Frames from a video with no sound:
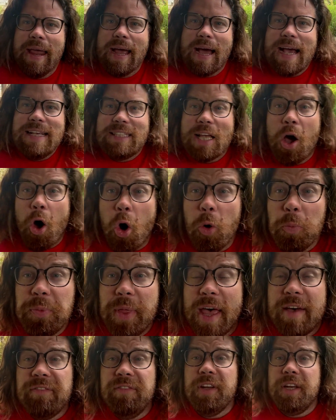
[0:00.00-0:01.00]
guys, I hope
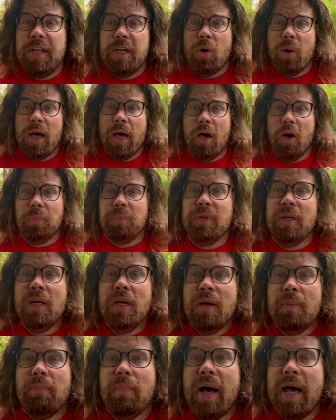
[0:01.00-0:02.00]
that video helped.
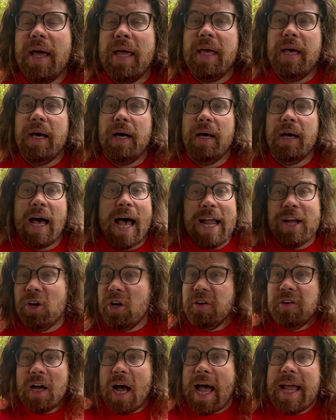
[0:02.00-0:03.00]
I
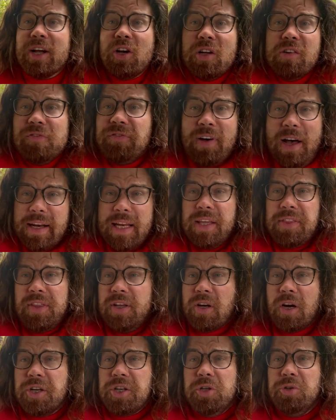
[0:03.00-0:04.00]
couldn't find
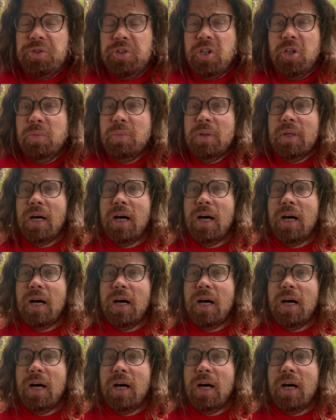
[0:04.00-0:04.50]
anything on YouTube